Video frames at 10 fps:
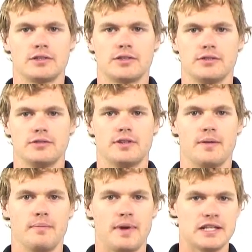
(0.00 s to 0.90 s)
to the
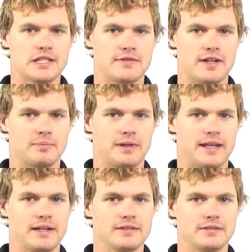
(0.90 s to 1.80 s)
mass of our
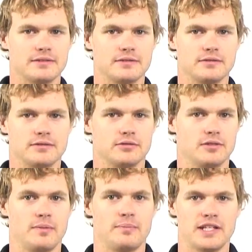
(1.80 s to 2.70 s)
planet,
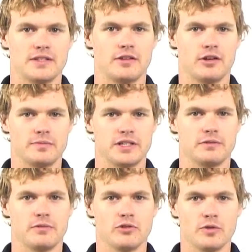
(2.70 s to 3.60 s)
or the mass of the
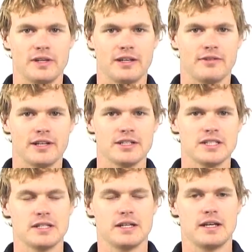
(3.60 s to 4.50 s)
object we're orbiting around,
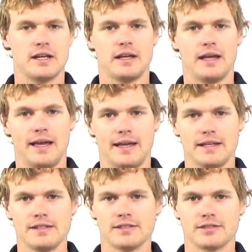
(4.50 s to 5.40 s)

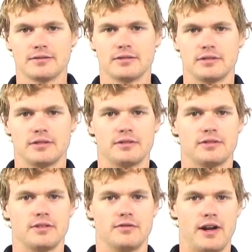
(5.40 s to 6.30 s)
and
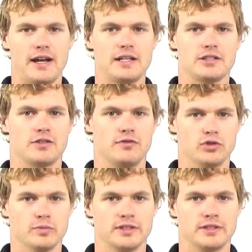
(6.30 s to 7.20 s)
the radius of
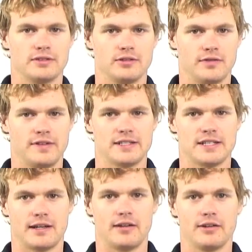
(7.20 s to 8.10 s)
orbit of our
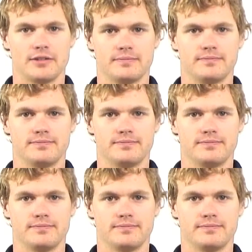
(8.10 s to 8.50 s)
satellite.